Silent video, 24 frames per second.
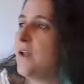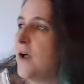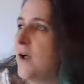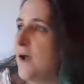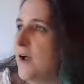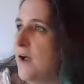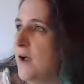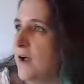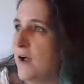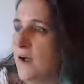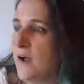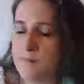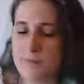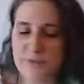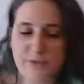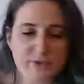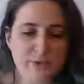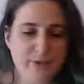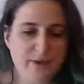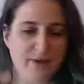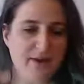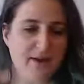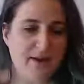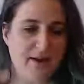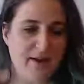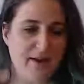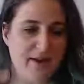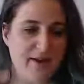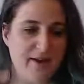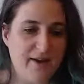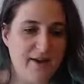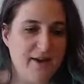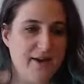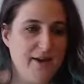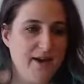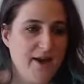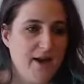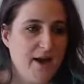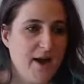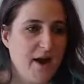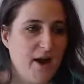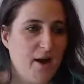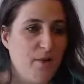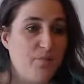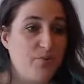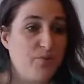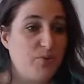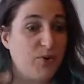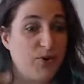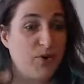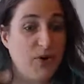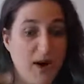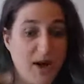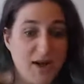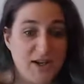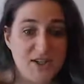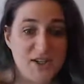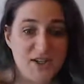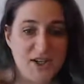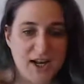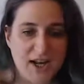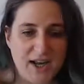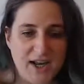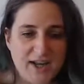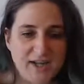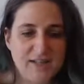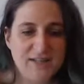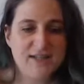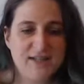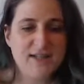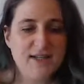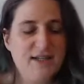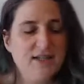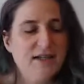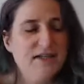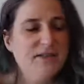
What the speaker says: I'm doing a project.